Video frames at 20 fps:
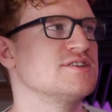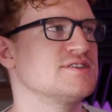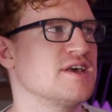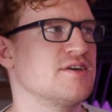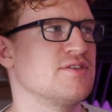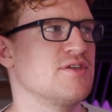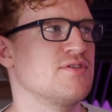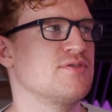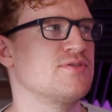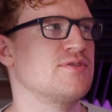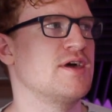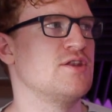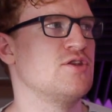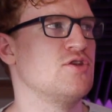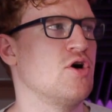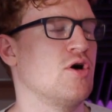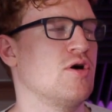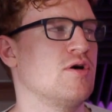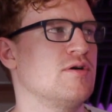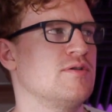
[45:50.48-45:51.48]
to say that they're
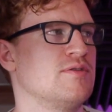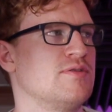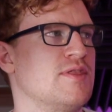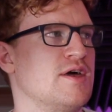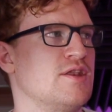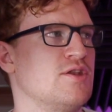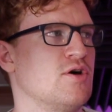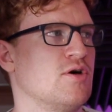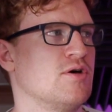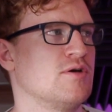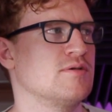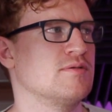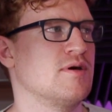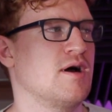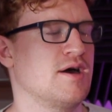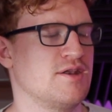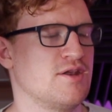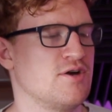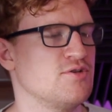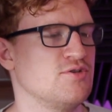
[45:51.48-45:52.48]
not they're not.
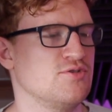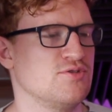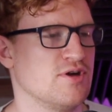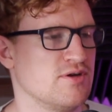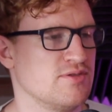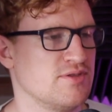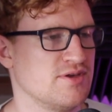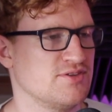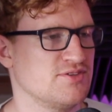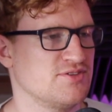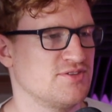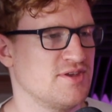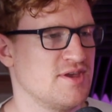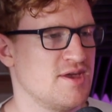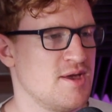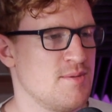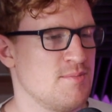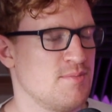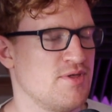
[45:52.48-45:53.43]
I know you know this, mm-hmm.